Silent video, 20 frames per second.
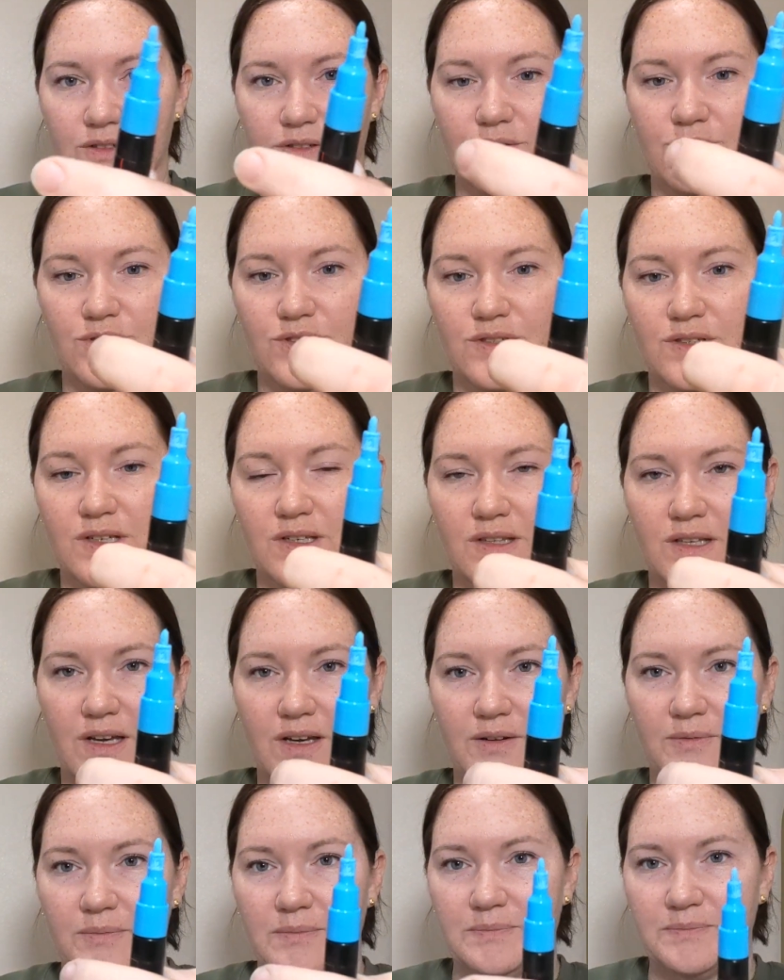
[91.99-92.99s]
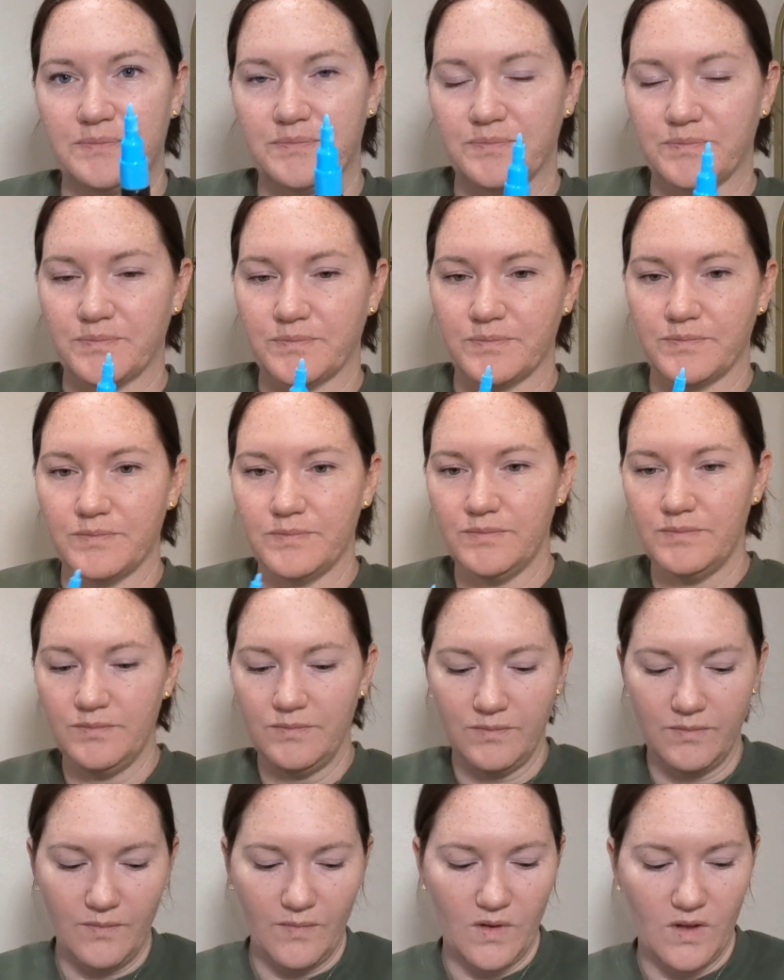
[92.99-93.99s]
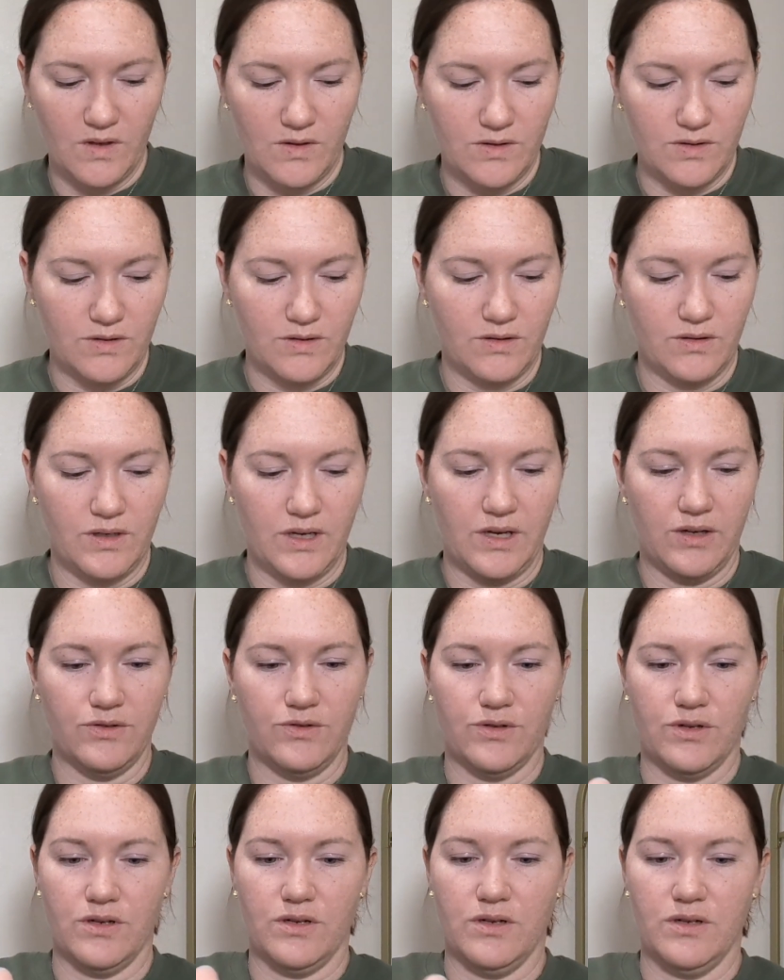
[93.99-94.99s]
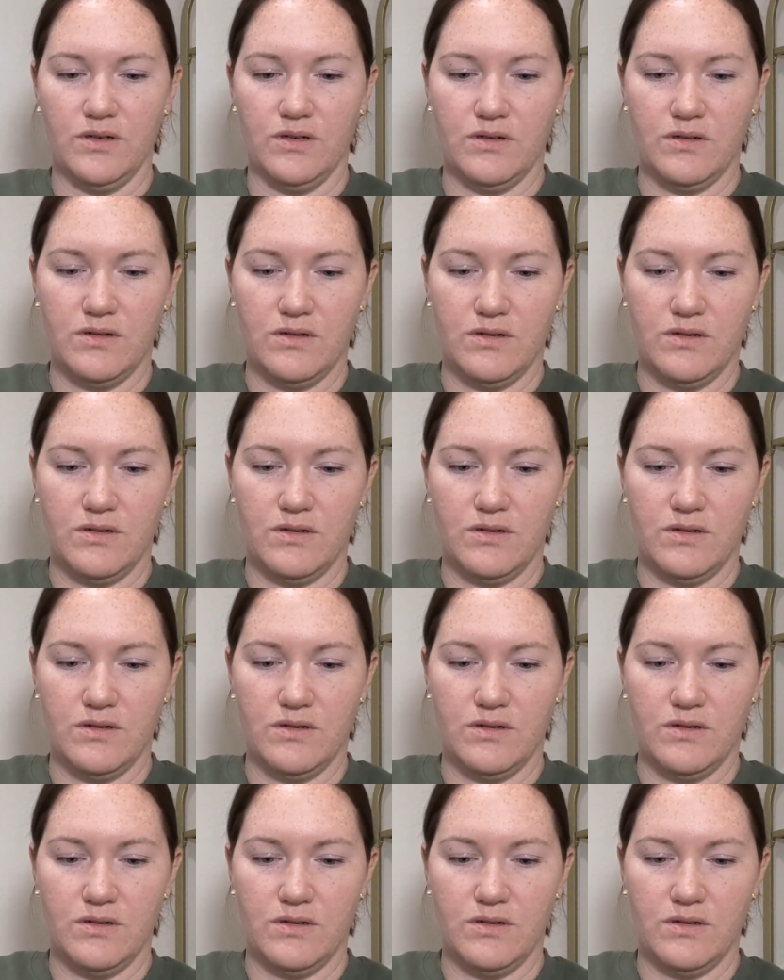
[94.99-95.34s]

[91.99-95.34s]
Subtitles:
So just like that. So I'll now draw